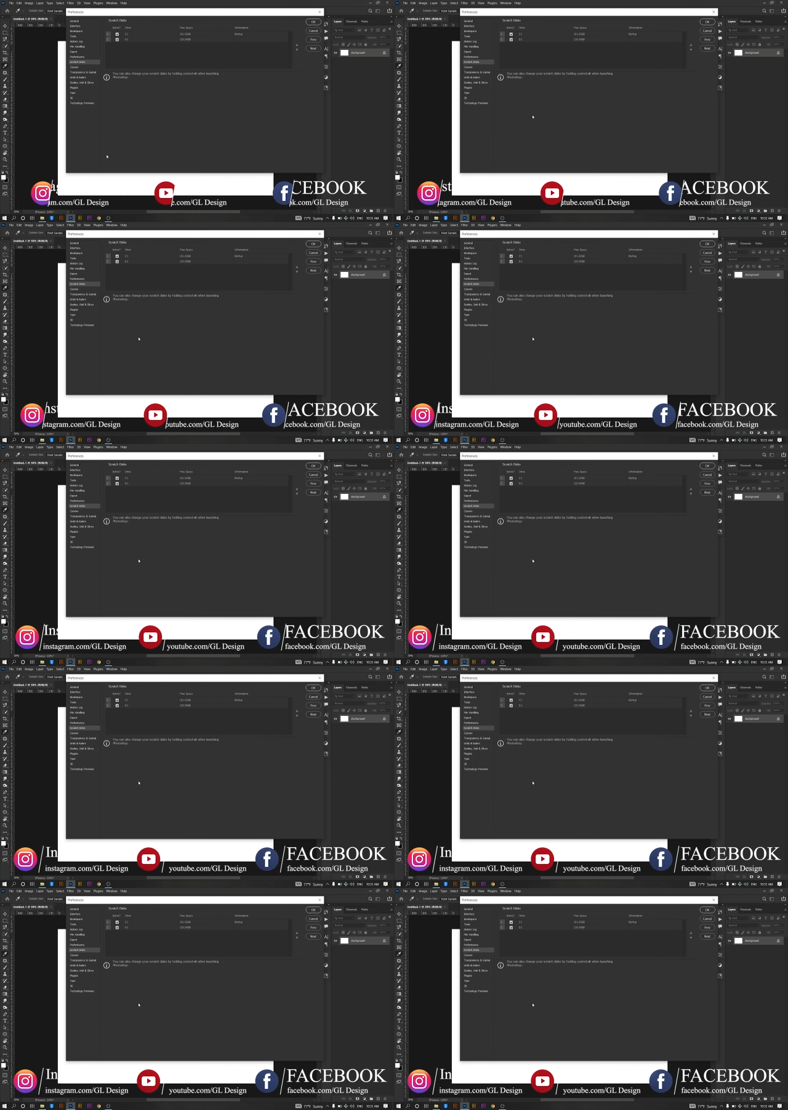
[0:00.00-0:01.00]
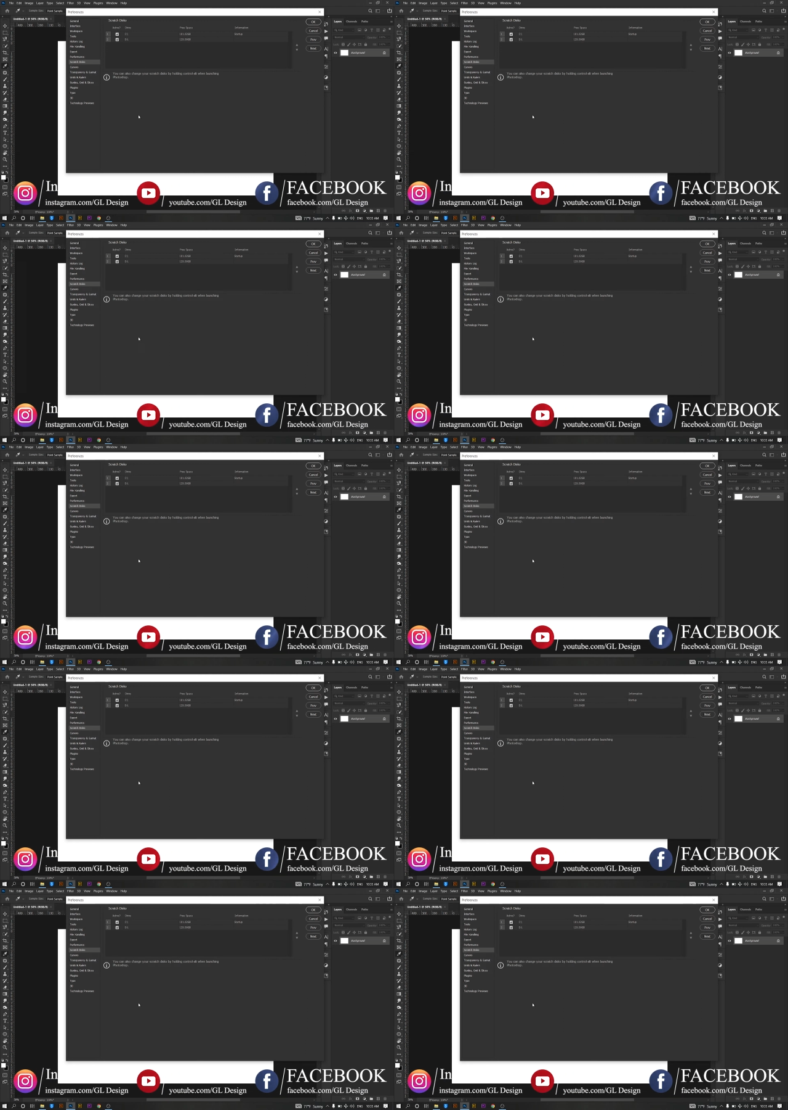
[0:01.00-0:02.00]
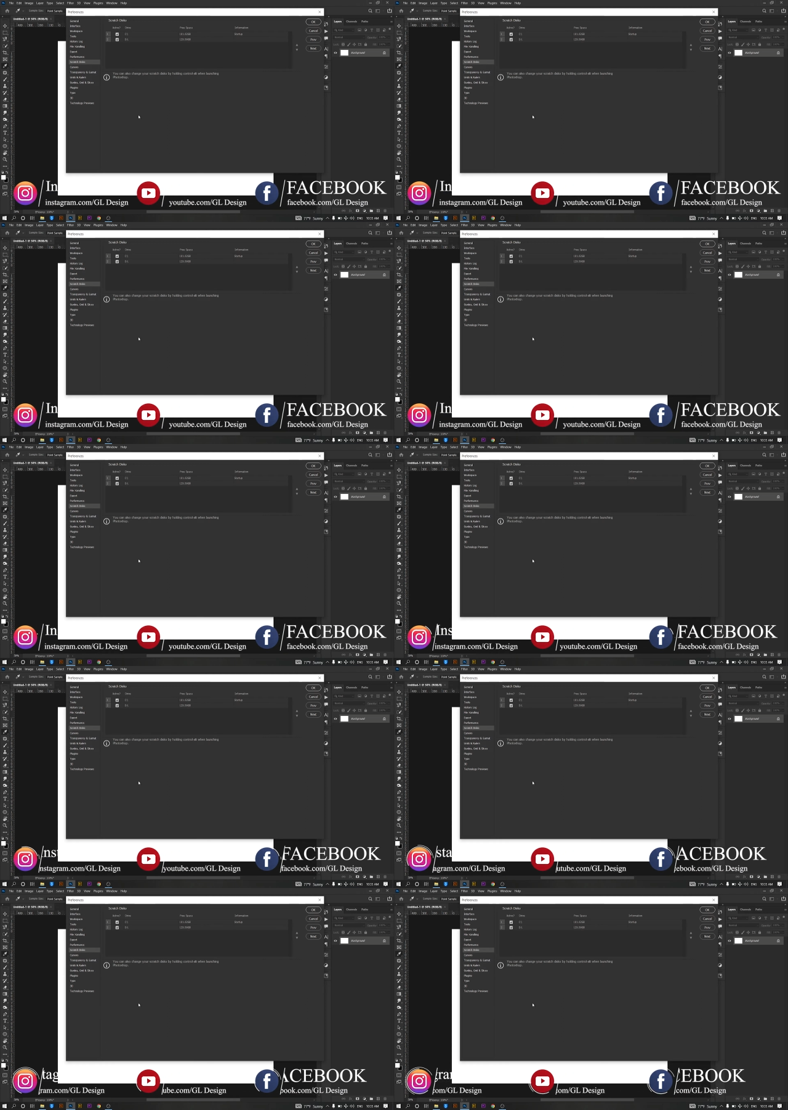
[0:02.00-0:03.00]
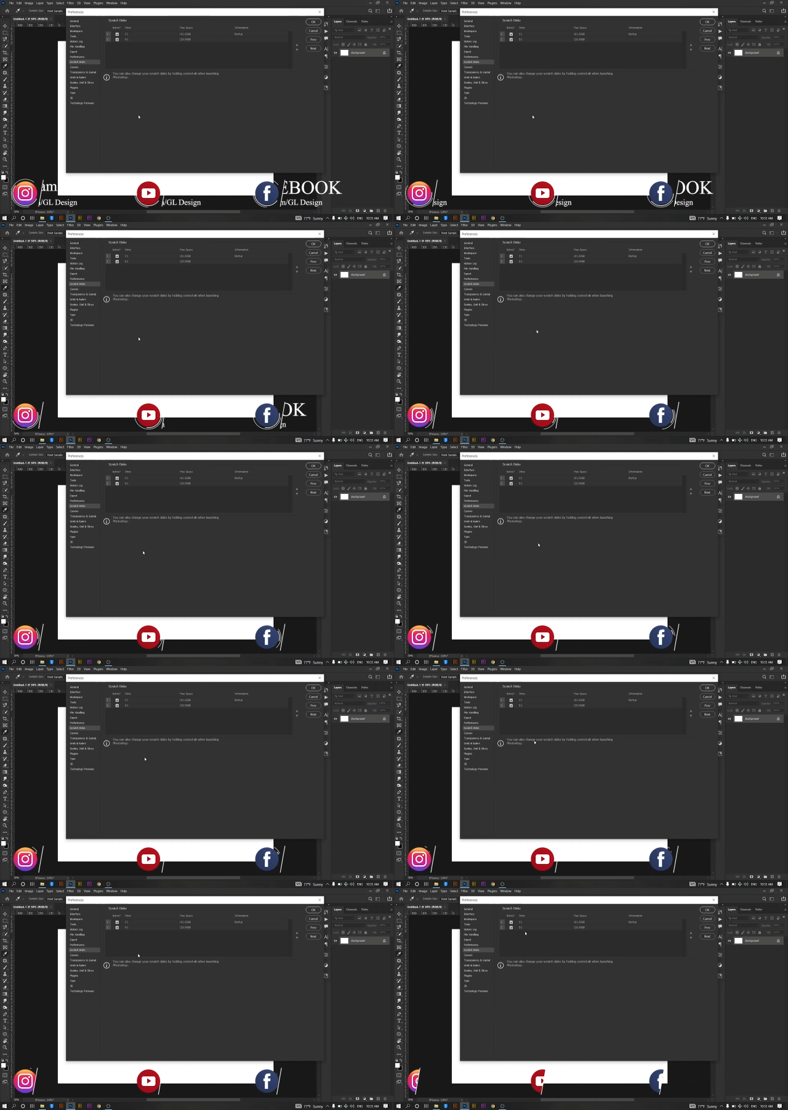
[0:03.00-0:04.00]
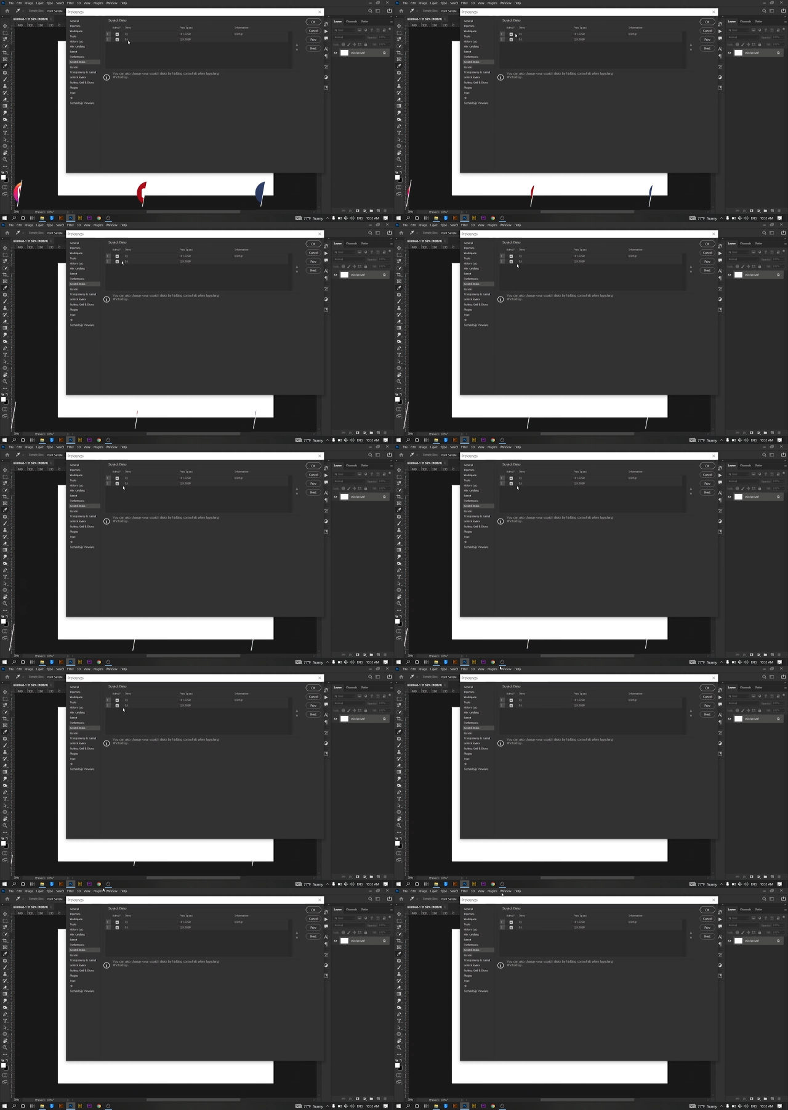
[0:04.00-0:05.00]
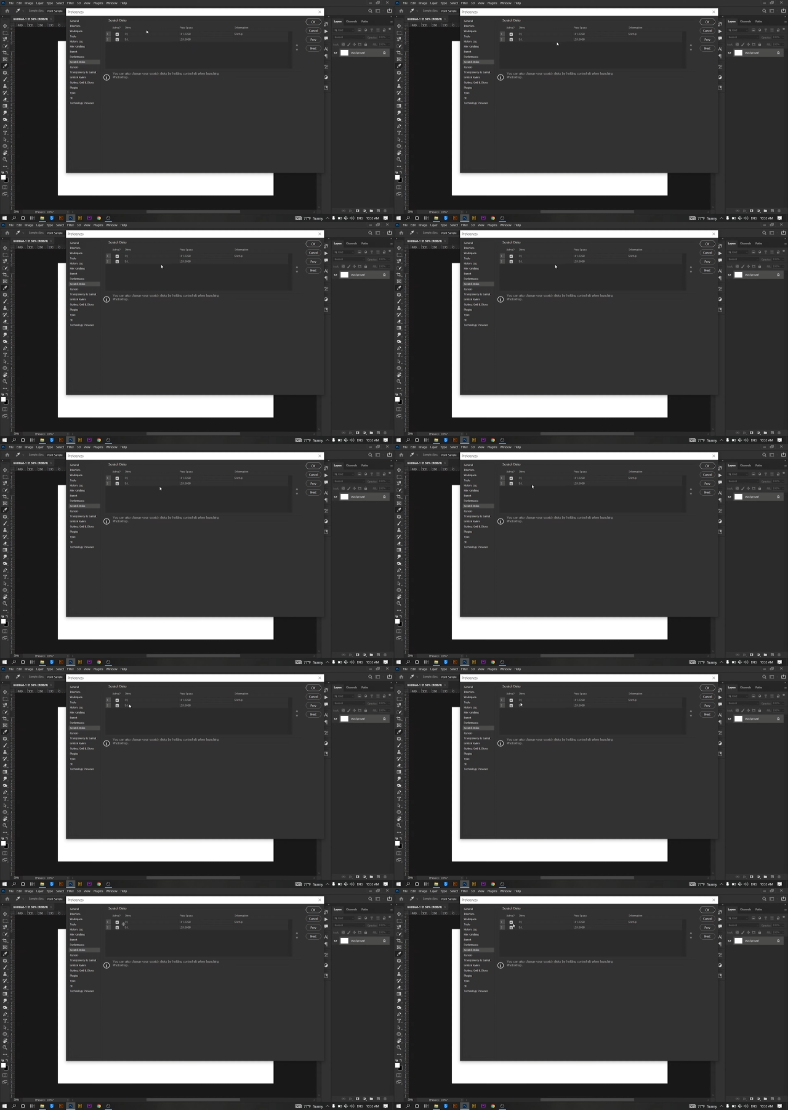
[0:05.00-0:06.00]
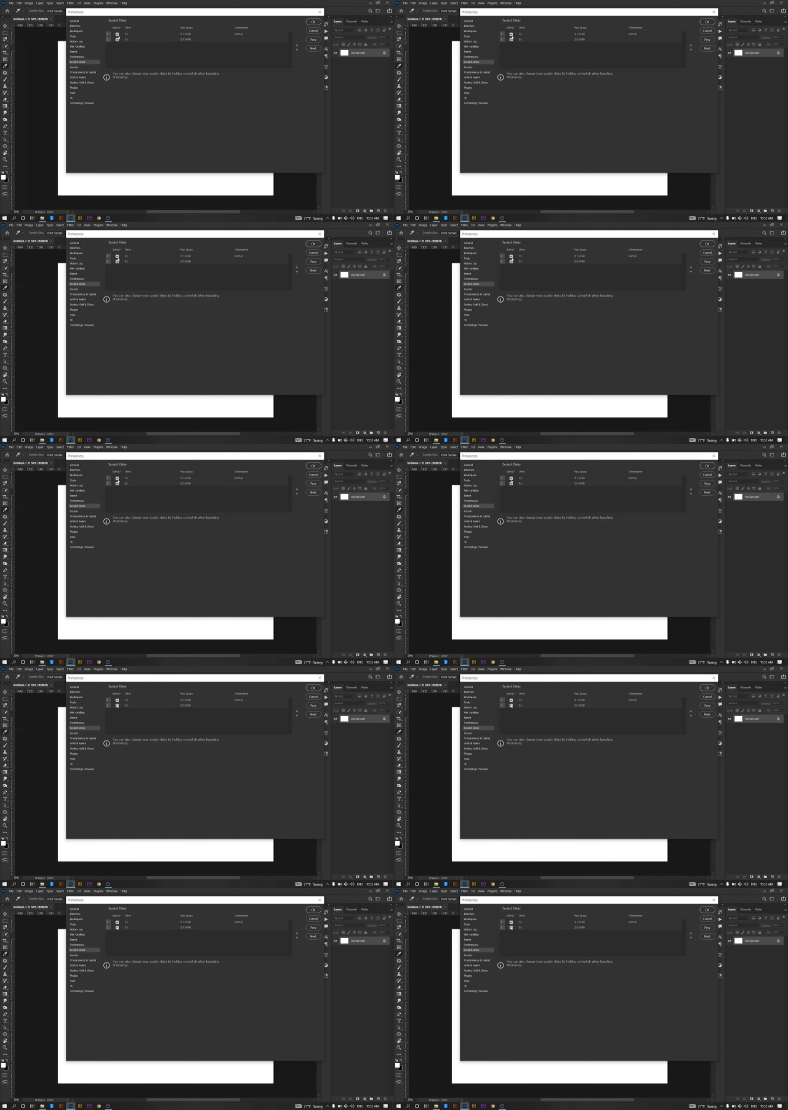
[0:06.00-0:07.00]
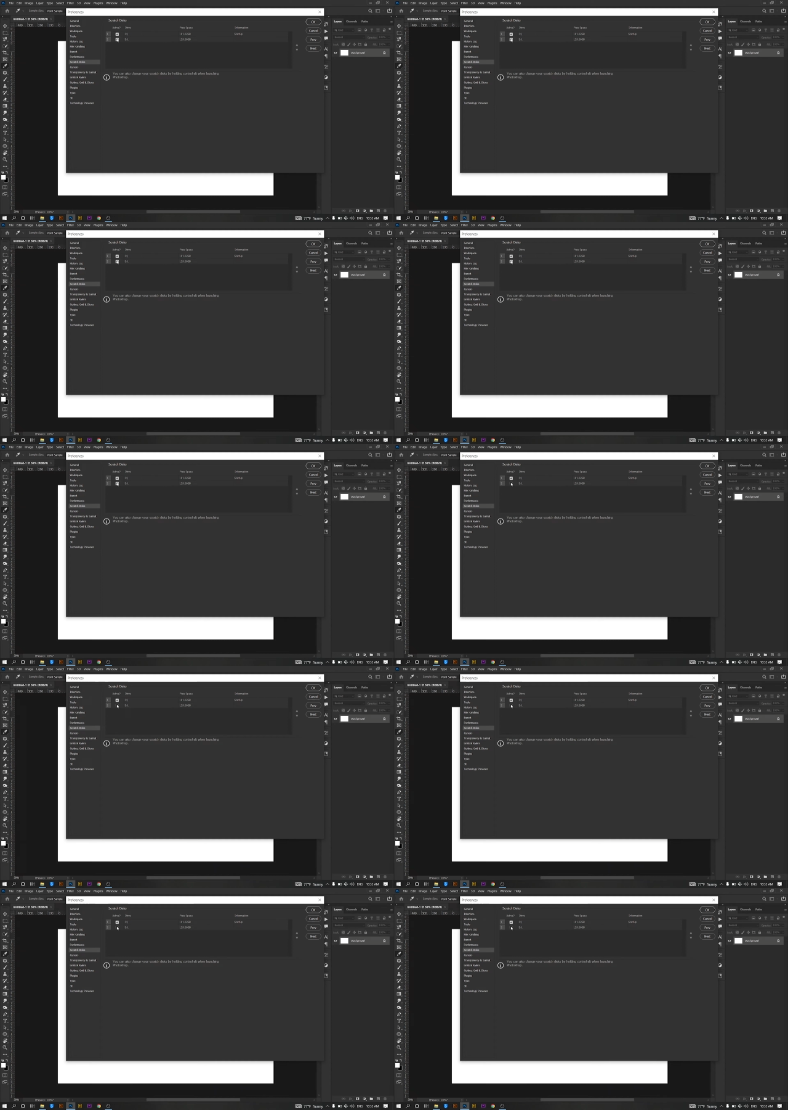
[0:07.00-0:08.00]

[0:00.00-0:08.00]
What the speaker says: (no speaker visible)